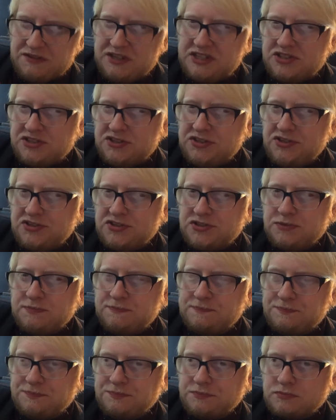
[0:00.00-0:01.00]
viscous.
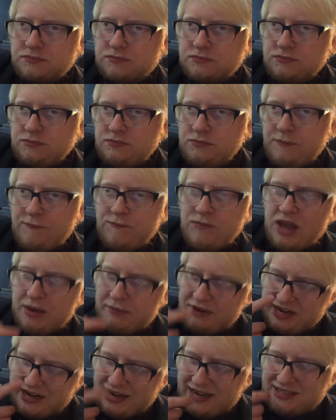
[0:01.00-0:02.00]
I
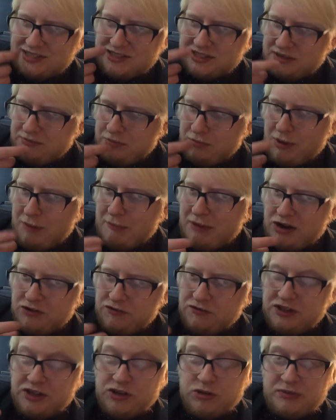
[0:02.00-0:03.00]
mean, it is leaving my
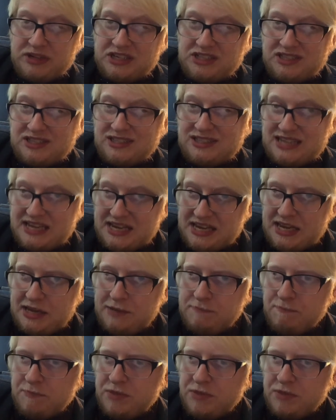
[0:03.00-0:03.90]
mouth a little bit sticky,